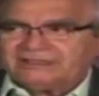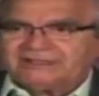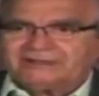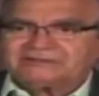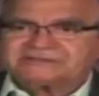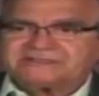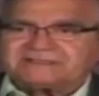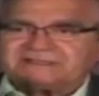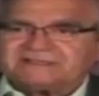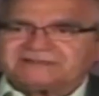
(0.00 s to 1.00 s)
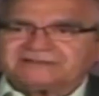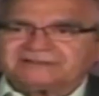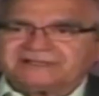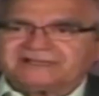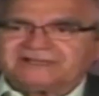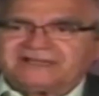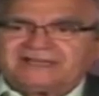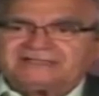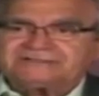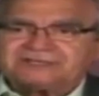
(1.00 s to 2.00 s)
They were sitting there, and they
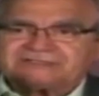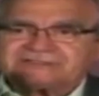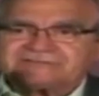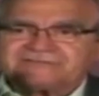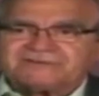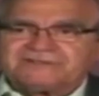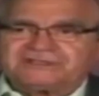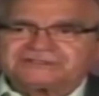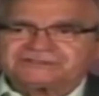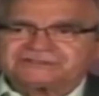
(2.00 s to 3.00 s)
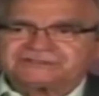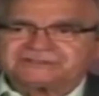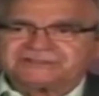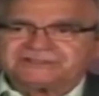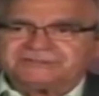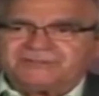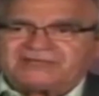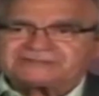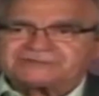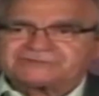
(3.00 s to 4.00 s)
had just finished the
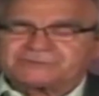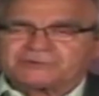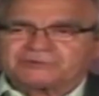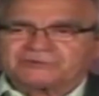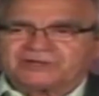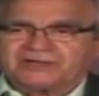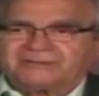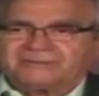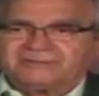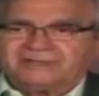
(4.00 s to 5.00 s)
master's program